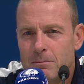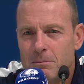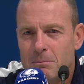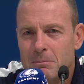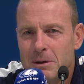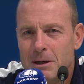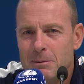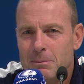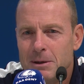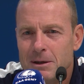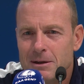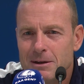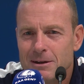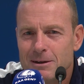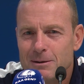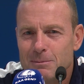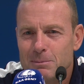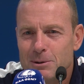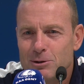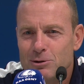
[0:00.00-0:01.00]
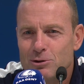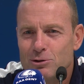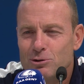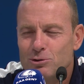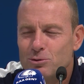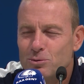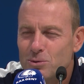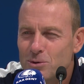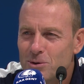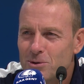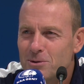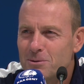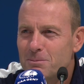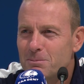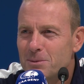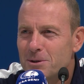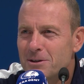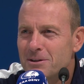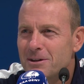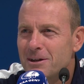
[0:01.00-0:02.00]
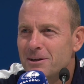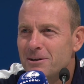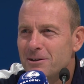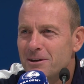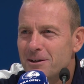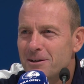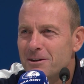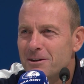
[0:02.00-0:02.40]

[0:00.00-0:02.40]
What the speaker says: maybe a little bit too long, but at the